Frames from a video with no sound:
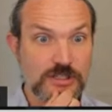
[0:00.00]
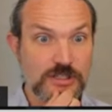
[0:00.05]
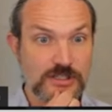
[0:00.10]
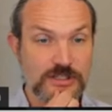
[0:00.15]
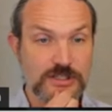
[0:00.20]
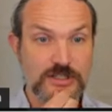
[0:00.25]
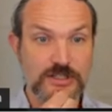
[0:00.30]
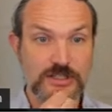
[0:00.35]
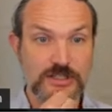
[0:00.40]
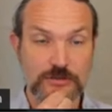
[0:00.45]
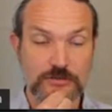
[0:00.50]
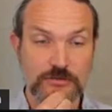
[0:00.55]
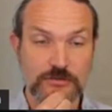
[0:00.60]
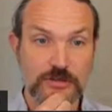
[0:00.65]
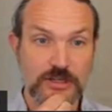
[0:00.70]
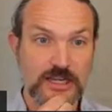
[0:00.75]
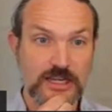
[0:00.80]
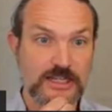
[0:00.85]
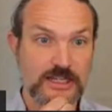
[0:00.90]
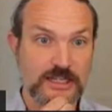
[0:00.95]
This isn't
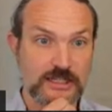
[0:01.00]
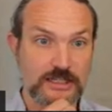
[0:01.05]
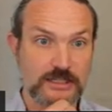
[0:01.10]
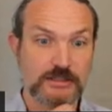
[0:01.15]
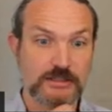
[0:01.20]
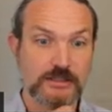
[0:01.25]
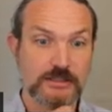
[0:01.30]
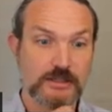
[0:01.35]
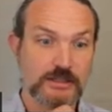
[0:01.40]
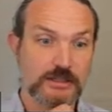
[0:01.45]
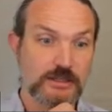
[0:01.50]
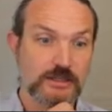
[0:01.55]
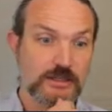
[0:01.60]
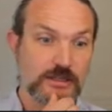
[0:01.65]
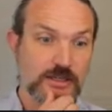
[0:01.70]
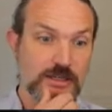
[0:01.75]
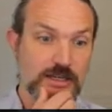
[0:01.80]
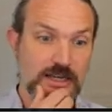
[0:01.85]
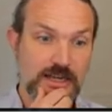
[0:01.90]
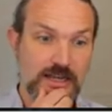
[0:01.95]
creating.
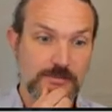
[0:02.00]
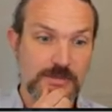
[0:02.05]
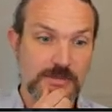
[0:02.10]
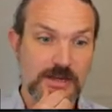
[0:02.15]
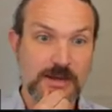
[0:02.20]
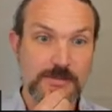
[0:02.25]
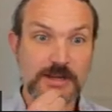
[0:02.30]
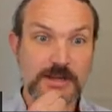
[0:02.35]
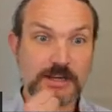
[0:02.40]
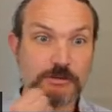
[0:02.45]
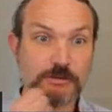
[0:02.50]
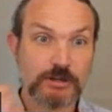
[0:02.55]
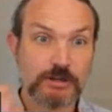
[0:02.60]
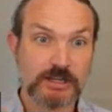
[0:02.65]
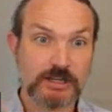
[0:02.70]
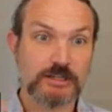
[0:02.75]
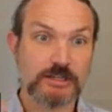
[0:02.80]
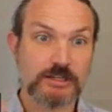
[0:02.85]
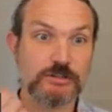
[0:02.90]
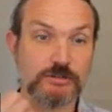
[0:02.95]
Um, I'm not
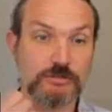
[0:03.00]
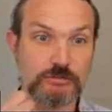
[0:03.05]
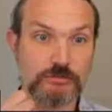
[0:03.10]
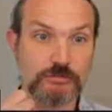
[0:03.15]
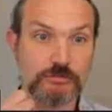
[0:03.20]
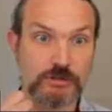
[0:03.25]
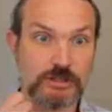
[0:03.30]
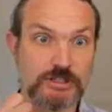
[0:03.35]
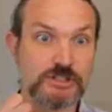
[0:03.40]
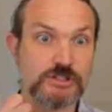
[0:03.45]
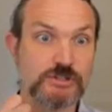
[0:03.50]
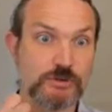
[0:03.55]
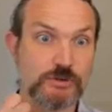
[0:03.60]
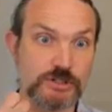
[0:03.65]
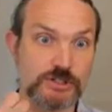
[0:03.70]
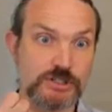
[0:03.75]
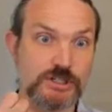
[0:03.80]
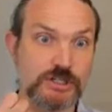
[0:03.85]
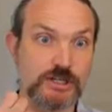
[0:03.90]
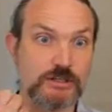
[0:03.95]
creating a new
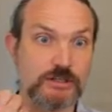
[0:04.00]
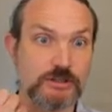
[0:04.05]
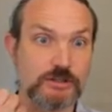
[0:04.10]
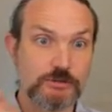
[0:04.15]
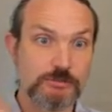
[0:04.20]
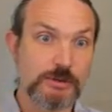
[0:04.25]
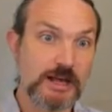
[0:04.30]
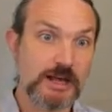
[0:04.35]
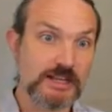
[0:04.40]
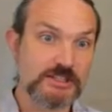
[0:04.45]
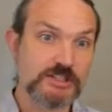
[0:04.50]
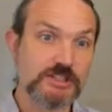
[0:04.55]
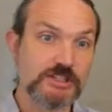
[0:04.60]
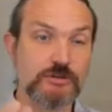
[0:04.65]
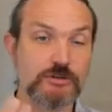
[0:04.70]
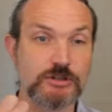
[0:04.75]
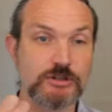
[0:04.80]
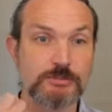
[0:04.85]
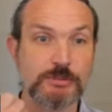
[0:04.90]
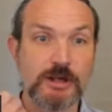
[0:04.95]
resource, a new pod
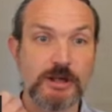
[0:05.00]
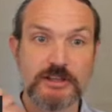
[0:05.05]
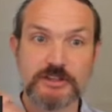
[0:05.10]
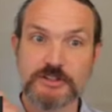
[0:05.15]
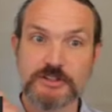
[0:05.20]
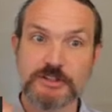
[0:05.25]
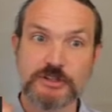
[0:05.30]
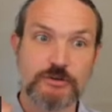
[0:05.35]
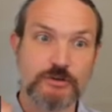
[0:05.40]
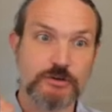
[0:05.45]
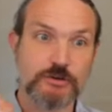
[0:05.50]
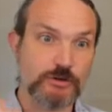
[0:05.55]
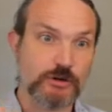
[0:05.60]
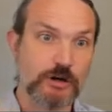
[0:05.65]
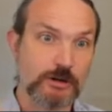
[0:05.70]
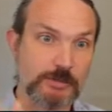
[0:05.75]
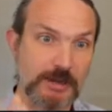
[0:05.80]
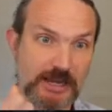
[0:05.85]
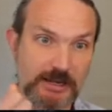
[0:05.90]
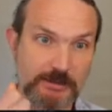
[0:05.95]
security policy, or a new
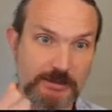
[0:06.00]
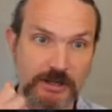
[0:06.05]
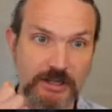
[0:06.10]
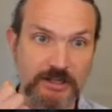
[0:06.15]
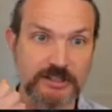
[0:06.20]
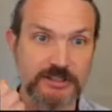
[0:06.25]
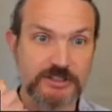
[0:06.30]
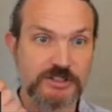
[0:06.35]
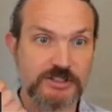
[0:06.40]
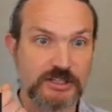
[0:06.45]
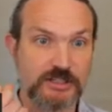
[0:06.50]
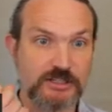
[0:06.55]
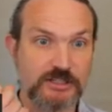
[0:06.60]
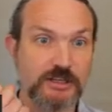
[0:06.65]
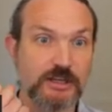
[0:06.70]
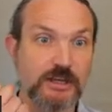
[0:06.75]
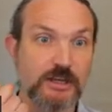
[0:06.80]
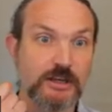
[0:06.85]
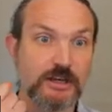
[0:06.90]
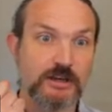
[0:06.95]
RBAC policy,
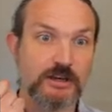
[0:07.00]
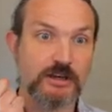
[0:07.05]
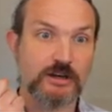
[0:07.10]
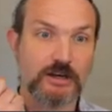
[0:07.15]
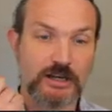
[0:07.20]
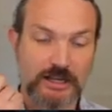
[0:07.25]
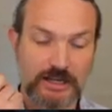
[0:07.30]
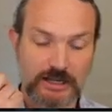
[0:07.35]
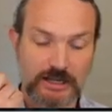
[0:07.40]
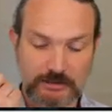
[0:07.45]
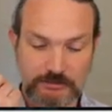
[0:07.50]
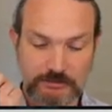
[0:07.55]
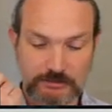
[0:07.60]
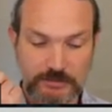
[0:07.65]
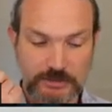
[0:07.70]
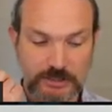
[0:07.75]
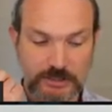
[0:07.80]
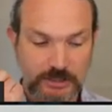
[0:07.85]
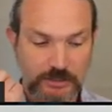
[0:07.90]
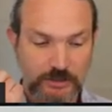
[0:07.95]

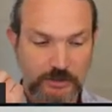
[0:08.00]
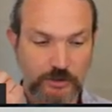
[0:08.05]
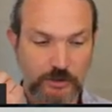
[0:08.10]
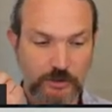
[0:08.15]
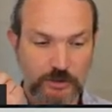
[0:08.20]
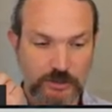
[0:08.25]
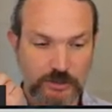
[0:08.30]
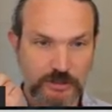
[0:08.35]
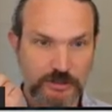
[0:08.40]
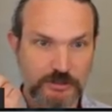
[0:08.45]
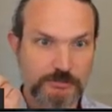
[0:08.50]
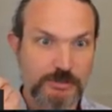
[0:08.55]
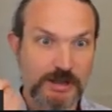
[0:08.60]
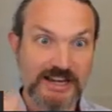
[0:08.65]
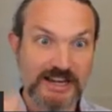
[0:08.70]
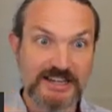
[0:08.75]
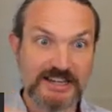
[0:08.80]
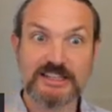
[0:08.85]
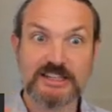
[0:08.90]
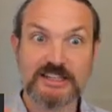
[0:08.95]
um, or
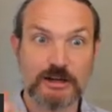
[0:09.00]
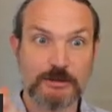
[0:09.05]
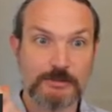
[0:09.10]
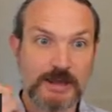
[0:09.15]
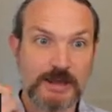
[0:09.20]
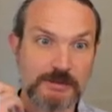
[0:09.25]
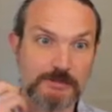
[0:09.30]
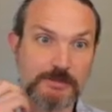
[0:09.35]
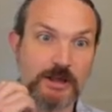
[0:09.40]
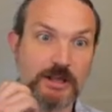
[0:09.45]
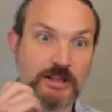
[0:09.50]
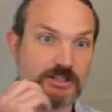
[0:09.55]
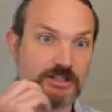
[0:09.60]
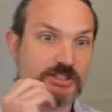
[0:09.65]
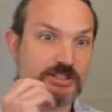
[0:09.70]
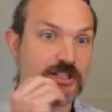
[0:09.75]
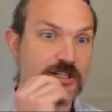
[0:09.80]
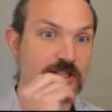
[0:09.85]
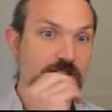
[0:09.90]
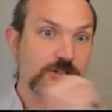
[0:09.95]
binding the RBAC
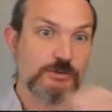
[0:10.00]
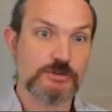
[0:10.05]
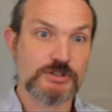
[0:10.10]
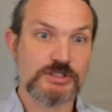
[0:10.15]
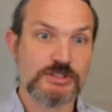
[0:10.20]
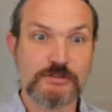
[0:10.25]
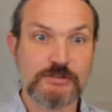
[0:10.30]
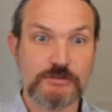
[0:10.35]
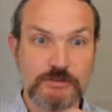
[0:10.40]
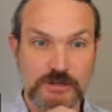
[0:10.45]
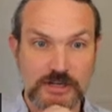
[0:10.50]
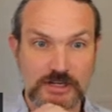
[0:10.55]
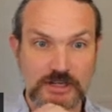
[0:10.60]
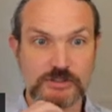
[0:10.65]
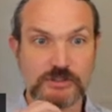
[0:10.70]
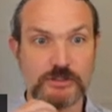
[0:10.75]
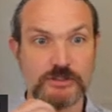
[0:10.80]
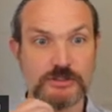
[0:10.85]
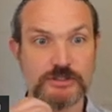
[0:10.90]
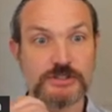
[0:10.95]
policy to a set of
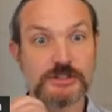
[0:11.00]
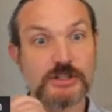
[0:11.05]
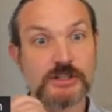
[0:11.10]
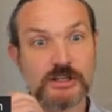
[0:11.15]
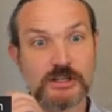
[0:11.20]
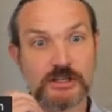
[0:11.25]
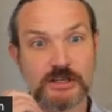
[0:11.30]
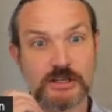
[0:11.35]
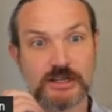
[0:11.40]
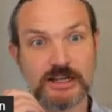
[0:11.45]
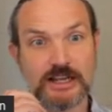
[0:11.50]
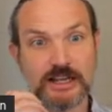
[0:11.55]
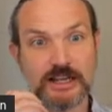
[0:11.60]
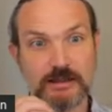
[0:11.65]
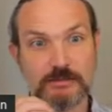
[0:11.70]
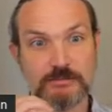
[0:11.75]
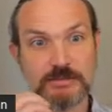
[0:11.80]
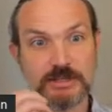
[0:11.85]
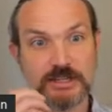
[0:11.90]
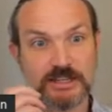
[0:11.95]
credentials.
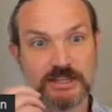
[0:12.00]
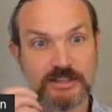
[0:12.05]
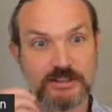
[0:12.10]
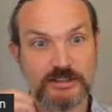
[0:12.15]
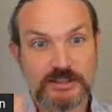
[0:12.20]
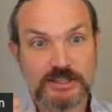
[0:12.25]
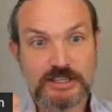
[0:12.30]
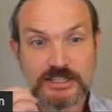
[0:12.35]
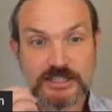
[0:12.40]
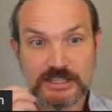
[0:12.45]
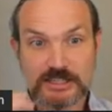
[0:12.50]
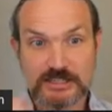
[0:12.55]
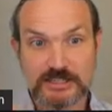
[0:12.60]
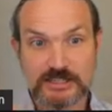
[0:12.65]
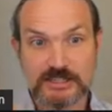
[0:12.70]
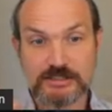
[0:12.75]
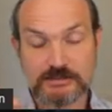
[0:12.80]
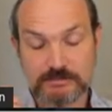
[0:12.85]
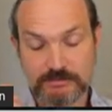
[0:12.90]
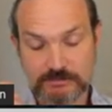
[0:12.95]
Um, this
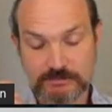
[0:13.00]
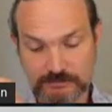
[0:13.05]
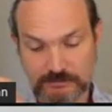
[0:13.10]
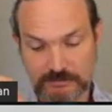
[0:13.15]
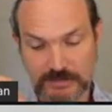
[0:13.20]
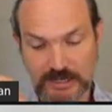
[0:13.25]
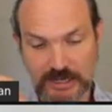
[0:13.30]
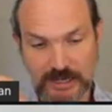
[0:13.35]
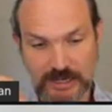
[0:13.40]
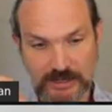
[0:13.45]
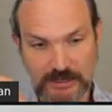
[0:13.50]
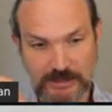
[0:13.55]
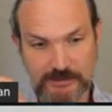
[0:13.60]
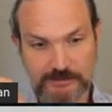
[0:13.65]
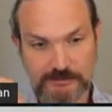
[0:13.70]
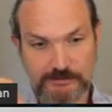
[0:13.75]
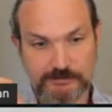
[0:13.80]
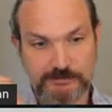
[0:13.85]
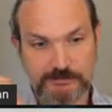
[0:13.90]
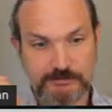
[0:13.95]
is
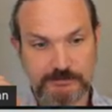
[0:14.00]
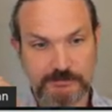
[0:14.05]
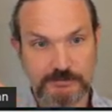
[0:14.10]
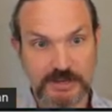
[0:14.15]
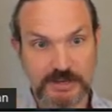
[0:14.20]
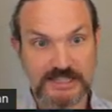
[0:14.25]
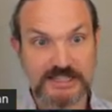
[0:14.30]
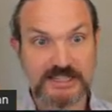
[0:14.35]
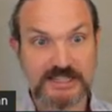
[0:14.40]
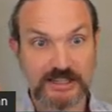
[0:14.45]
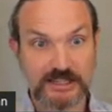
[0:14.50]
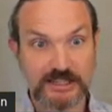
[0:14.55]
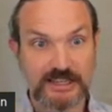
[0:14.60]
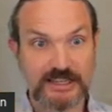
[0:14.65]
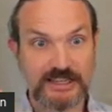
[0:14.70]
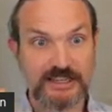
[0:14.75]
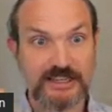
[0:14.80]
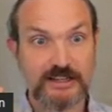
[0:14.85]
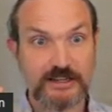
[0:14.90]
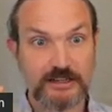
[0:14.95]
um,
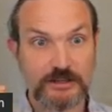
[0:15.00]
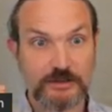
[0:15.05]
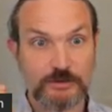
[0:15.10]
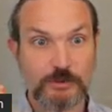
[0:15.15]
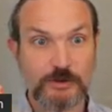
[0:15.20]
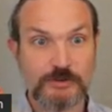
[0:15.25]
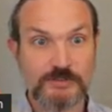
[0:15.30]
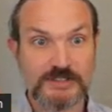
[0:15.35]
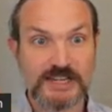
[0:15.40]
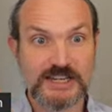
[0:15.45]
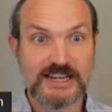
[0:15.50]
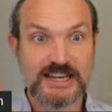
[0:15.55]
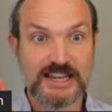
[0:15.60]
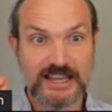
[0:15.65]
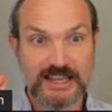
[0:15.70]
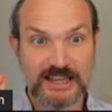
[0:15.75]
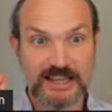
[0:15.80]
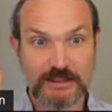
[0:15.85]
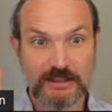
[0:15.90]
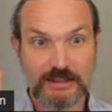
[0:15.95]
basically we've said
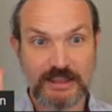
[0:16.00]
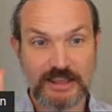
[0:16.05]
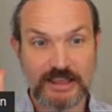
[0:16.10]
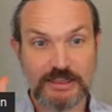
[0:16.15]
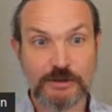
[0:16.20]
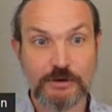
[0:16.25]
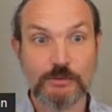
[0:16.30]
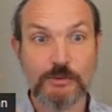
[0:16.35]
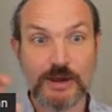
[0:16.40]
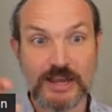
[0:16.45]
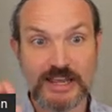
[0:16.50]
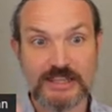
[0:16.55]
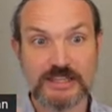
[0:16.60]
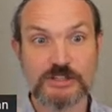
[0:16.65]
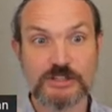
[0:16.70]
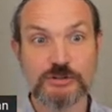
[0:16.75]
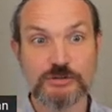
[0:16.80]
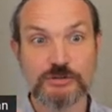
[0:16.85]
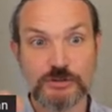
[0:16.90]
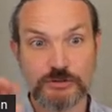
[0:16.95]
the way
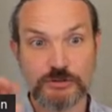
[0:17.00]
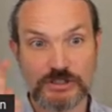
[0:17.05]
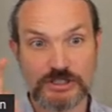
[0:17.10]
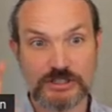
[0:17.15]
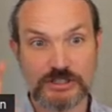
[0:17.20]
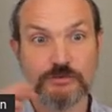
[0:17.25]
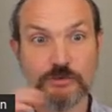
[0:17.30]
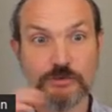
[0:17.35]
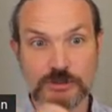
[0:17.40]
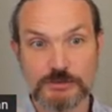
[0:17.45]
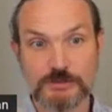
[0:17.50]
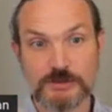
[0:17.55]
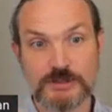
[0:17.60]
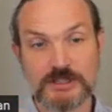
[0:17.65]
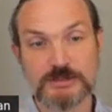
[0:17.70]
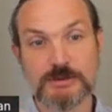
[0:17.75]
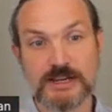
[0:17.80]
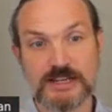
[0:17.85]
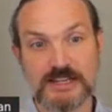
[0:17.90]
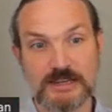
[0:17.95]
that you do this enforcement
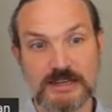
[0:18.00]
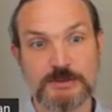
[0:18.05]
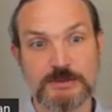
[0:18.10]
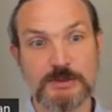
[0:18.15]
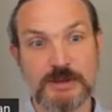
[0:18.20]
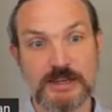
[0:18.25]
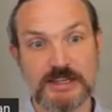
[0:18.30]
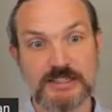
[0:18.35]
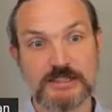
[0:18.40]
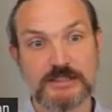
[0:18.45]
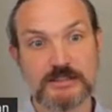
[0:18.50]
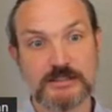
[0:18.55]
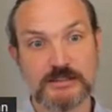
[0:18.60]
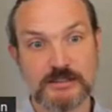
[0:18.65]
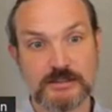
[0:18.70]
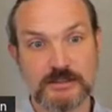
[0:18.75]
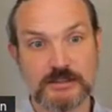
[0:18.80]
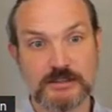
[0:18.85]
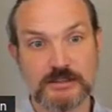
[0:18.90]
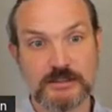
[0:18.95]
is by namespace.
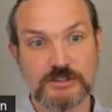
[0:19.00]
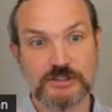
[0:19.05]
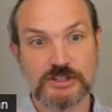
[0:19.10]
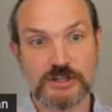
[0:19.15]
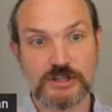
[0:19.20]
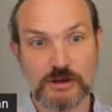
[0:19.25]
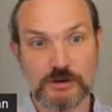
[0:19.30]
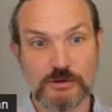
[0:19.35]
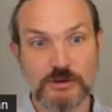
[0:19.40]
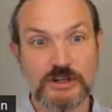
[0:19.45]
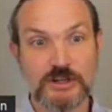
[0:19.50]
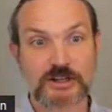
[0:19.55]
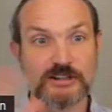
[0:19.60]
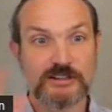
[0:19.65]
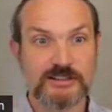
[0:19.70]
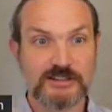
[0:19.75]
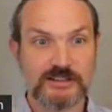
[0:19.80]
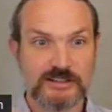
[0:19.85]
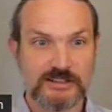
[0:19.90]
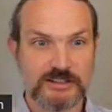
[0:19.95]
So exactly.